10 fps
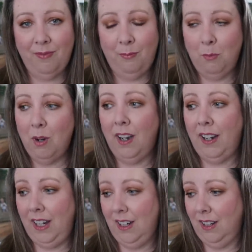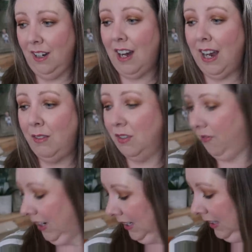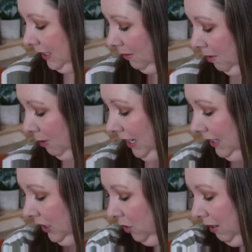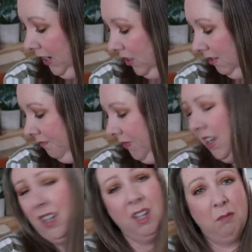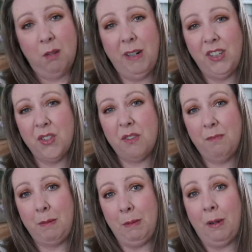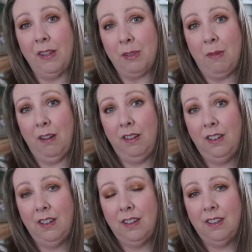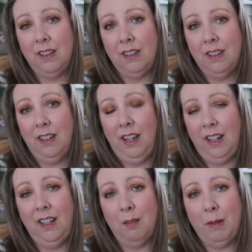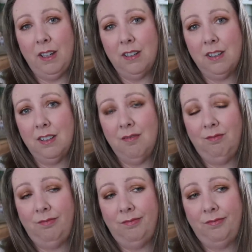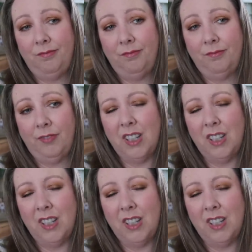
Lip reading: why or how to fix the pea situation. But I might just maybe pot them on a little bit. I